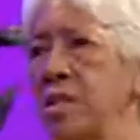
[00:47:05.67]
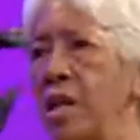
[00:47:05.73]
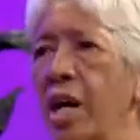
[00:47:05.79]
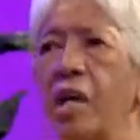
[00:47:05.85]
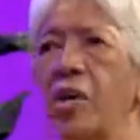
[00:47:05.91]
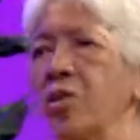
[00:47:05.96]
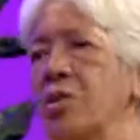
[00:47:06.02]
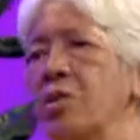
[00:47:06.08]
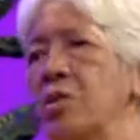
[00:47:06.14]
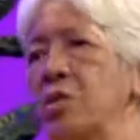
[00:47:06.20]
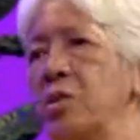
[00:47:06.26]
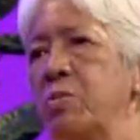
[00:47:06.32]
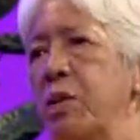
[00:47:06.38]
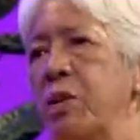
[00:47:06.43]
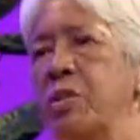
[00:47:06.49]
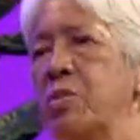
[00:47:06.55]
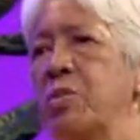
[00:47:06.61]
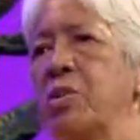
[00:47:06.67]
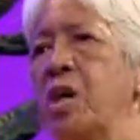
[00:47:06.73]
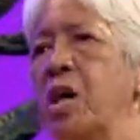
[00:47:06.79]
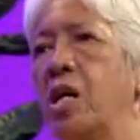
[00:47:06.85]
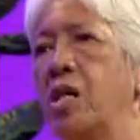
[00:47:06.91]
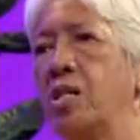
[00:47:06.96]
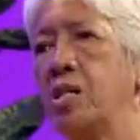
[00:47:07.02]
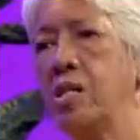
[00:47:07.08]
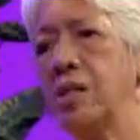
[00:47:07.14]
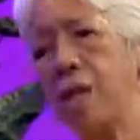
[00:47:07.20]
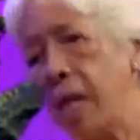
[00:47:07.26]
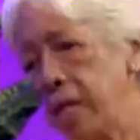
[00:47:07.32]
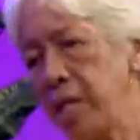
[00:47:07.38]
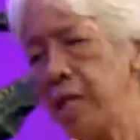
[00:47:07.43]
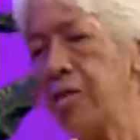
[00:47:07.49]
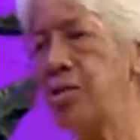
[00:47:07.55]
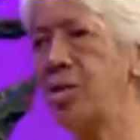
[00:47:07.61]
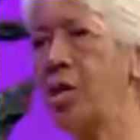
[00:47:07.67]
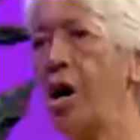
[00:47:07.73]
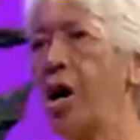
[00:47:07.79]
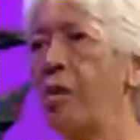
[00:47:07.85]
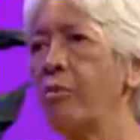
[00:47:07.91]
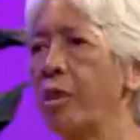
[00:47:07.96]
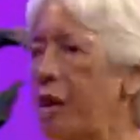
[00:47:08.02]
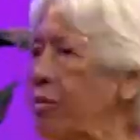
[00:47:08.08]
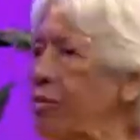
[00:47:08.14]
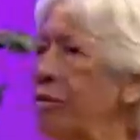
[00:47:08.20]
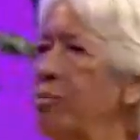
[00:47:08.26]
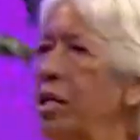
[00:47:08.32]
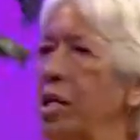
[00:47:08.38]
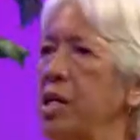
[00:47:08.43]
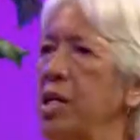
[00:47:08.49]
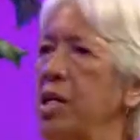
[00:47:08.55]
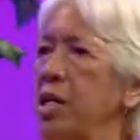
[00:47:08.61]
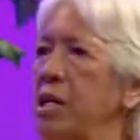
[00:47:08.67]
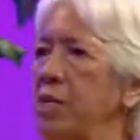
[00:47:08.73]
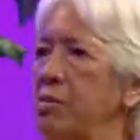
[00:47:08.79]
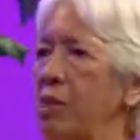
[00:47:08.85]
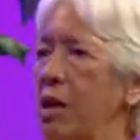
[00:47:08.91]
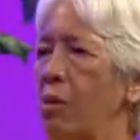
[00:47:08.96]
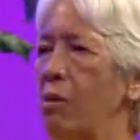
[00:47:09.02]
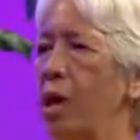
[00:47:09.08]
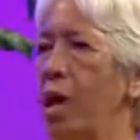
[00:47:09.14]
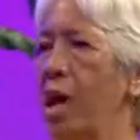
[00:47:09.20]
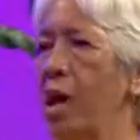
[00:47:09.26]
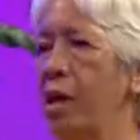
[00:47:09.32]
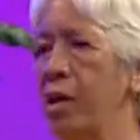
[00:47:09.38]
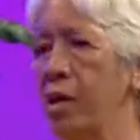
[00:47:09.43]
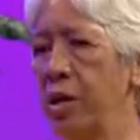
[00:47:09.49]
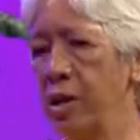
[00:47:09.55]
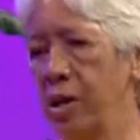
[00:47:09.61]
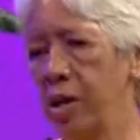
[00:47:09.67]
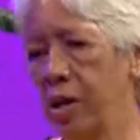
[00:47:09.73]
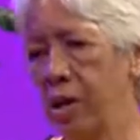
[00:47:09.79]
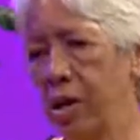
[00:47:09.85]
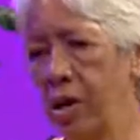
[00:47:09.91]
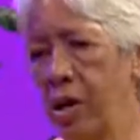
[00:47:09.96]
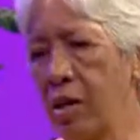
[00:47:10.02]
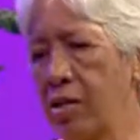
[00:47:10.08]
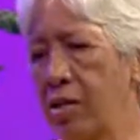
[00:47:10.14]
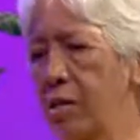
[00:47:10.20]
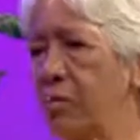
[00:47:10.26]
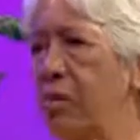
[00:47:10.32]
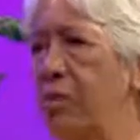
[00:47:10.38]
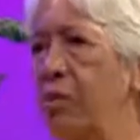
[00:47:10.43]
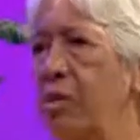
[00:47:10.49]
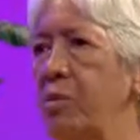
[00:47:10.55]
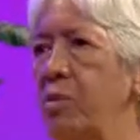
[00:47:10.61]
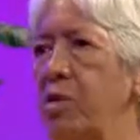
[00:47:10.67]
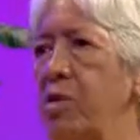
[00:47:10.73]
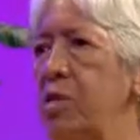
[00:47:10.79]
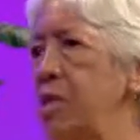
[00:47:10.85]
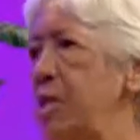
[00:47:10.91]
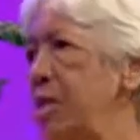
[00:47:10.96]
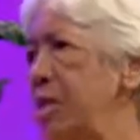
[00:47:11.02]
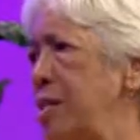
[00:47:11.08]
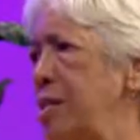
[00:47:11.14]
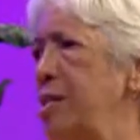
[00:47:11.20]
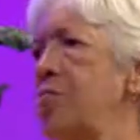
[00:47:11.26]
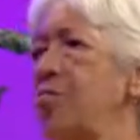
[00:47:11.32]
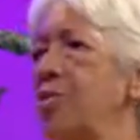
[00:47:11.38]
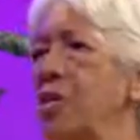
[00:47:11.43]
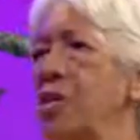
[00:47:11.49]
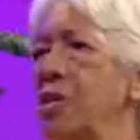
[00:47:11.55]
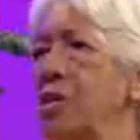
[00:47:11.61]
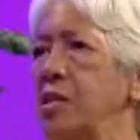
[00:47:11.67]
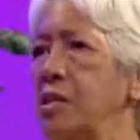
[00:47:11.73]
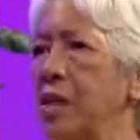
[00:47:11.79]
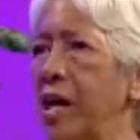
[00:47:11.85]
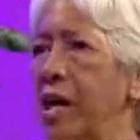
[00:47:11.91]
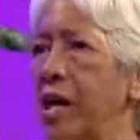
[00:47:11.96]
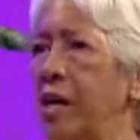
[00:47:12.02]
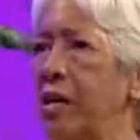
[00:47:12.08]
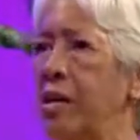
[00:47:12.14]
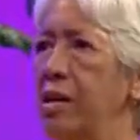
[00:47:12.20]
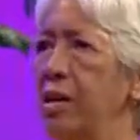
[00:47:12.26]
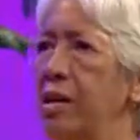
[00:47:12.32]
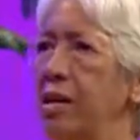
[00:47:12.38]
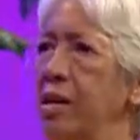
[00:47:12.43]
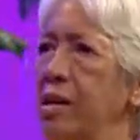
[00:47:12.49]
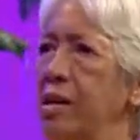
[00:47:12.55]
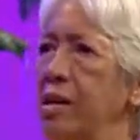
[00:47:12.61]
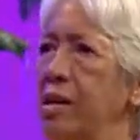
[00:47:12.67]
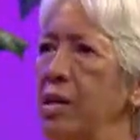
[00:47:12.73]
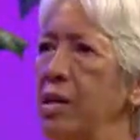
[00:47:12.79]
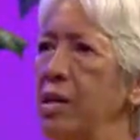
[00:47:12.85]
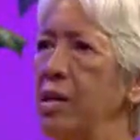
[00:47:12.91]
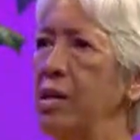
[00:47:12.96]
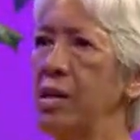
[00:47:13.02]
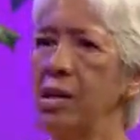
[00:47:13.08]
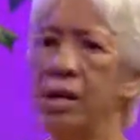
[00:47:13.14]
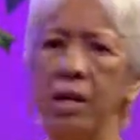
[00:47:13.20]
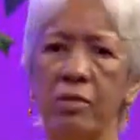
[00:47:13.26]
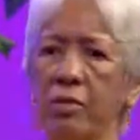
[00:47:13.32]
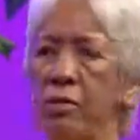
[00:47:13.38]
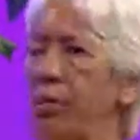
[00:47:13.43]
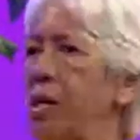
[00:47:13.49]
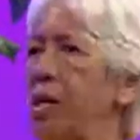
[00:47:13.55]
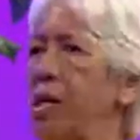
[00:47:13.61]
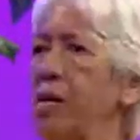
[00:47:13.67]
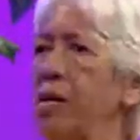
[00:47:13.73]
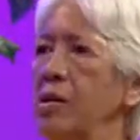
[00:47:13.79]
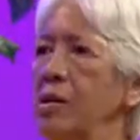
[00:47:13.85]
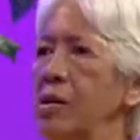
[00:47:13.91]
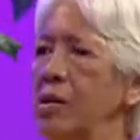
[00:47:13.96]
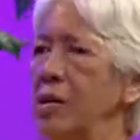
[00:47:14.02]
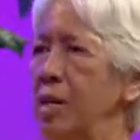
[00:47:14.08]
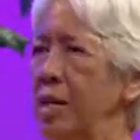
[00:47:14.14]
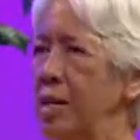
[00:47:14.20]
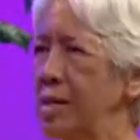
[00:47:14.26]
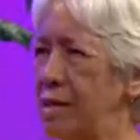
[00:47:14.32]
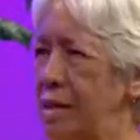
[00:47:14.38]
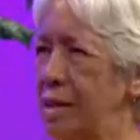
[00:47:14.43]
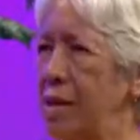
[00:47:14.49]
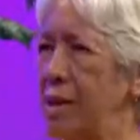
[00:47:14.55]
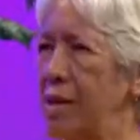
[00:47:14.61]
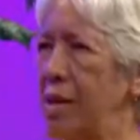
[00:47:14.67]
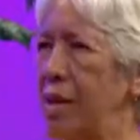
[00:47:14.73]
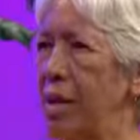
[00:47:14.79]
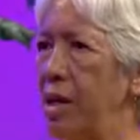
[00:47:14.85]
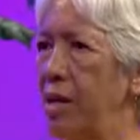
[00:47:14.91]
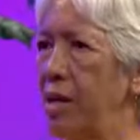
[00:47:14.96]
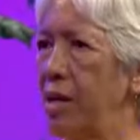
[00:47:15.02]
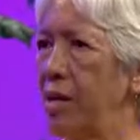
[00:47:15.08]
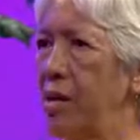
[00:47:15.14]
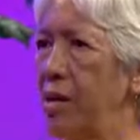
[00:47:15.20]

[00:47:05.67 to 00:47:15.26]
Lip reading: I got to do what's best for us. I need a job. I got to feed my kids, blah, blah. And the concept of community gets put on the side. Everybody else is like secondary.